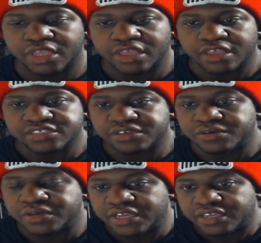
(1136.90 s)

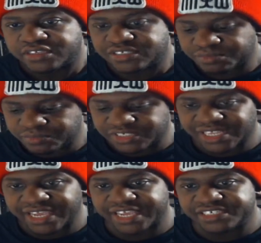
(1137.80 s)
So, some
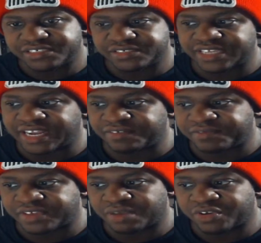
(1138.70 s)
slight issues that
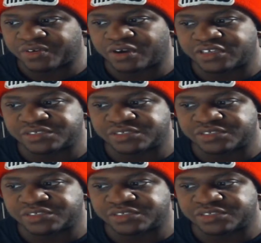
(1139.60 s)
I've come across